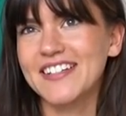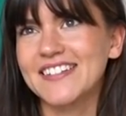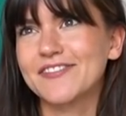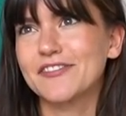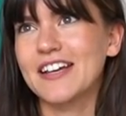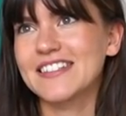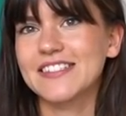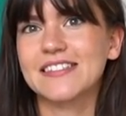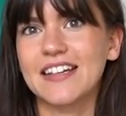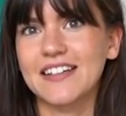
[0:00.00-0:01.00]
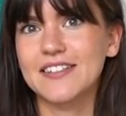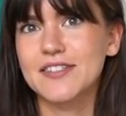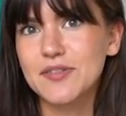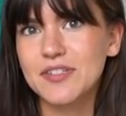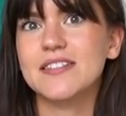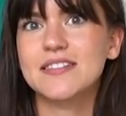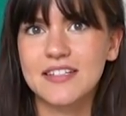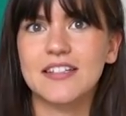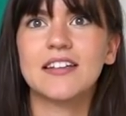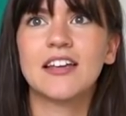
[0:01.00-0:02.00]
And as like a student
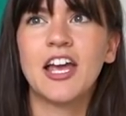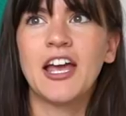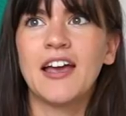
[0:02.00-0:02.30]
city,